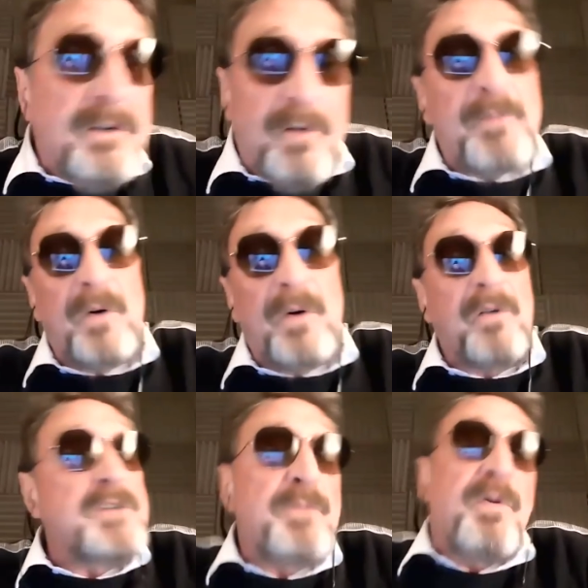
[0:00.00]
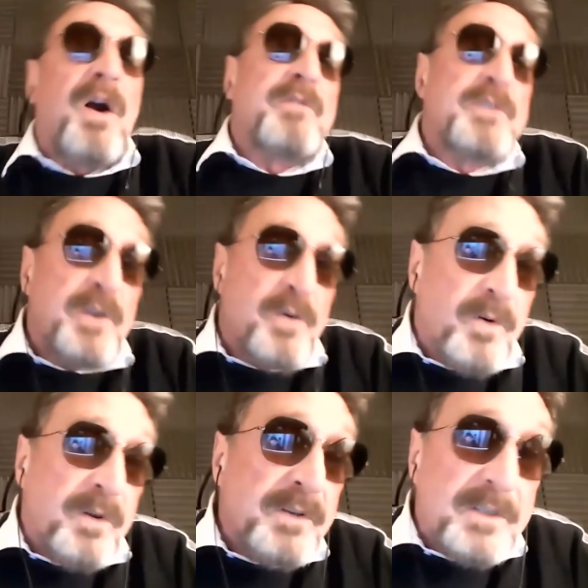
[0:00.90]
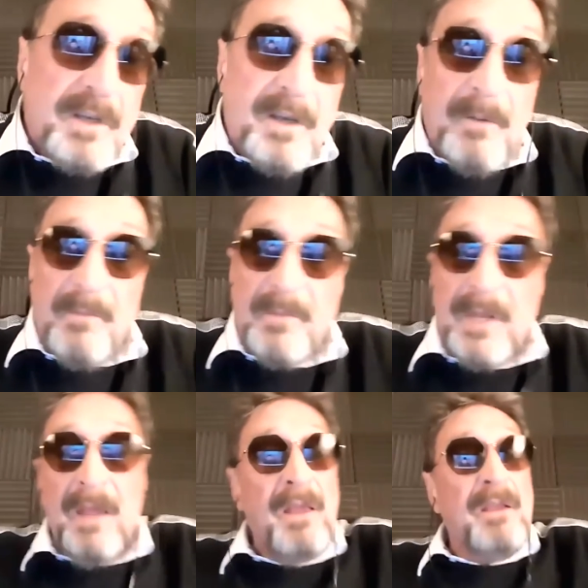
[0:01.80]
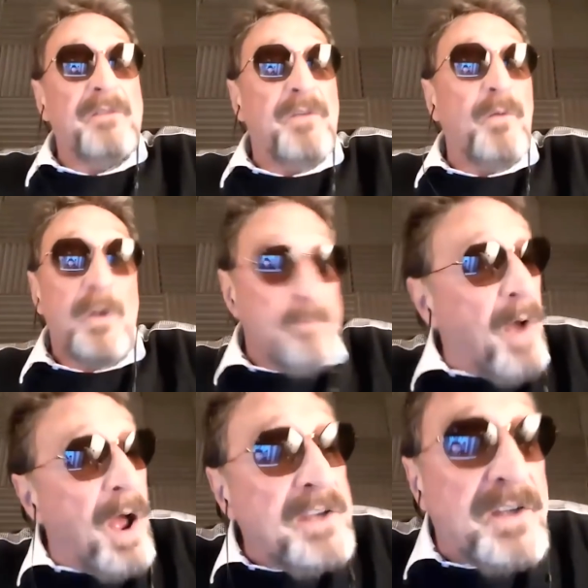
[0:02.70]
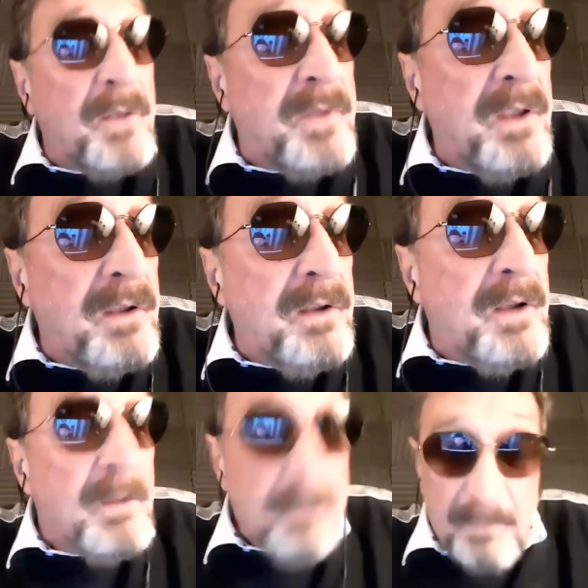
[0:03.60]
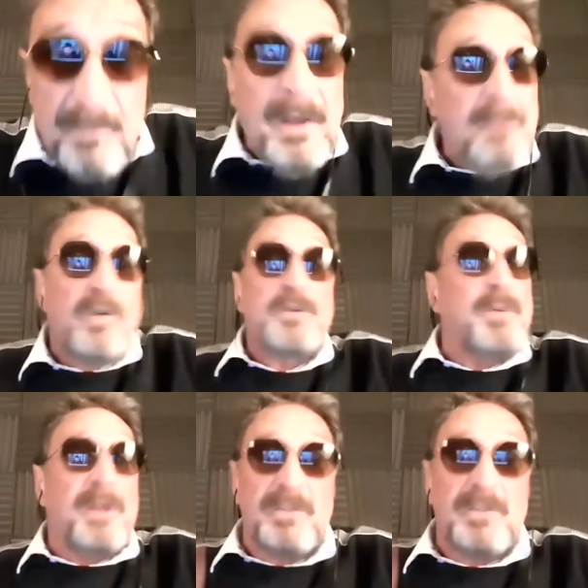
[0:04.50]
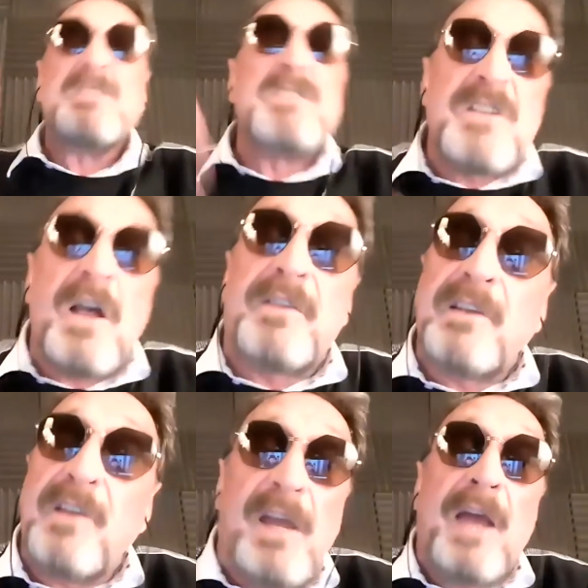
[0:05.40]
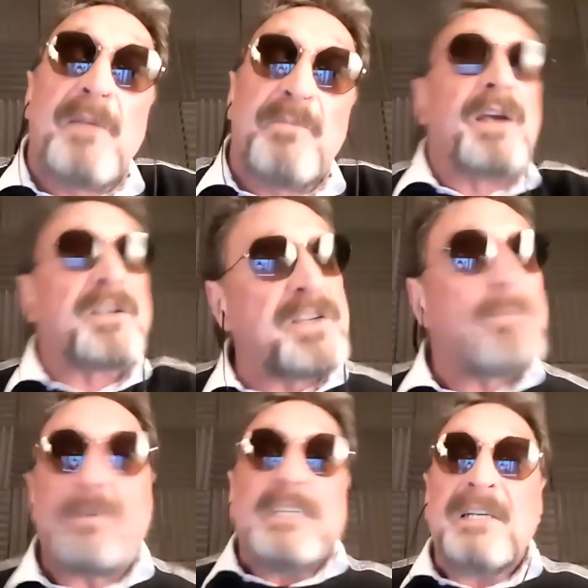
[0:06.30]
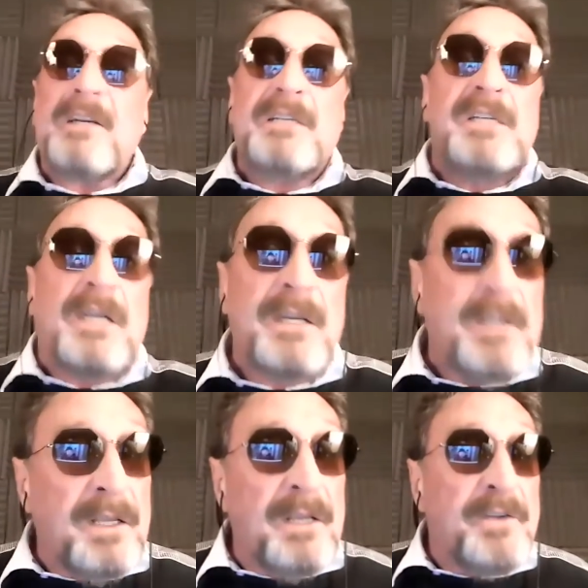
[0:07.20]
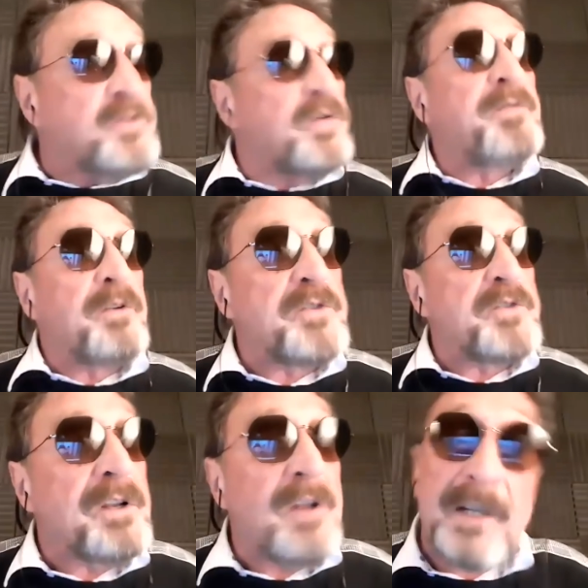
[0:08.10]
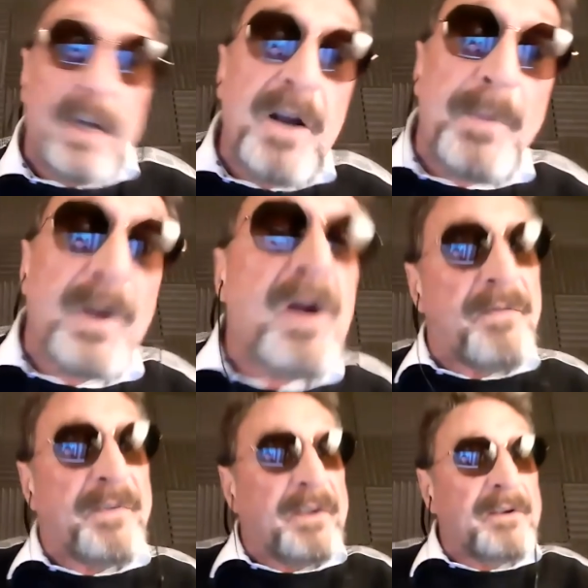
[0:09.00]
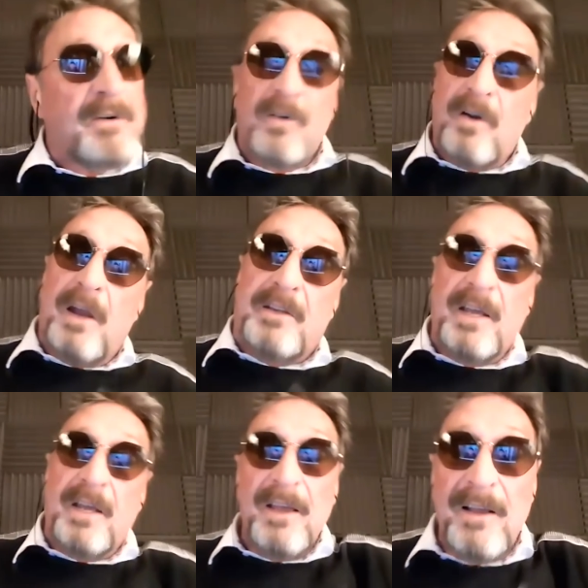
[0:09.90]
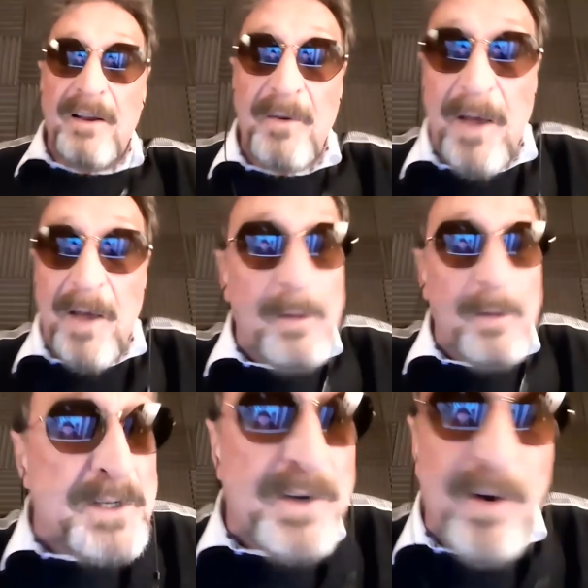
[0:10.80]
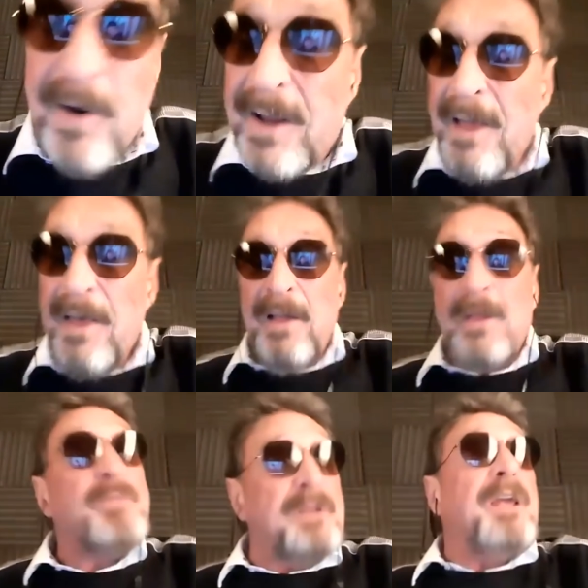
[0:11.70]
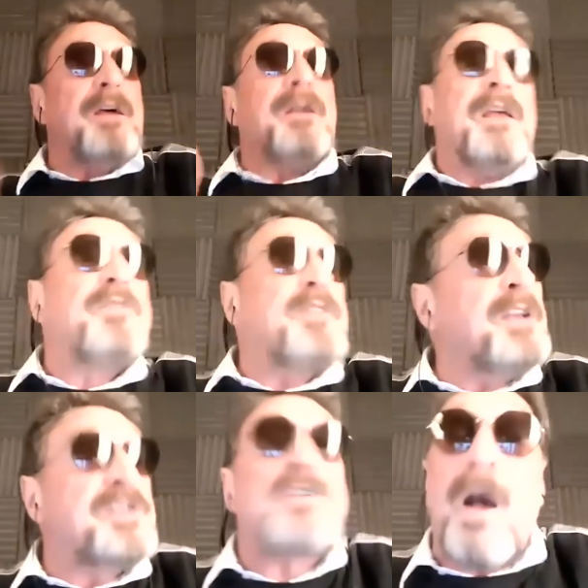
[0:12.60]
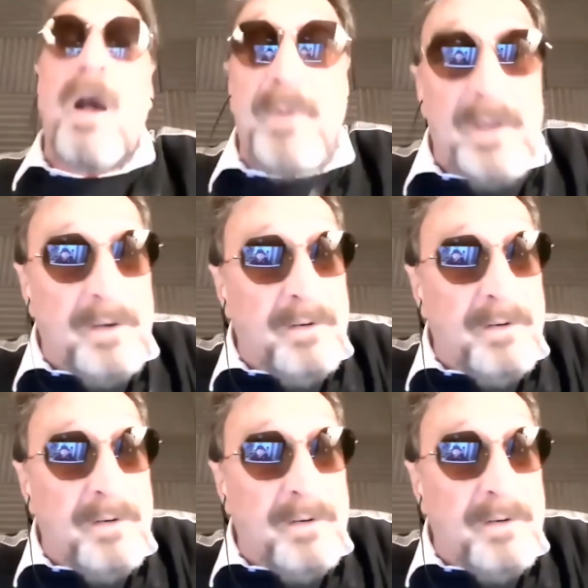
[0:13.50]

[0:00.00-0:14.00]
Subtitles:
cryptocurrency privacy coins. If I want to buy something, trust me, there's nothing you can't buy except the trivial shit, like a cup of coffee, all right? I'm sorry, but yeah, if that's stopping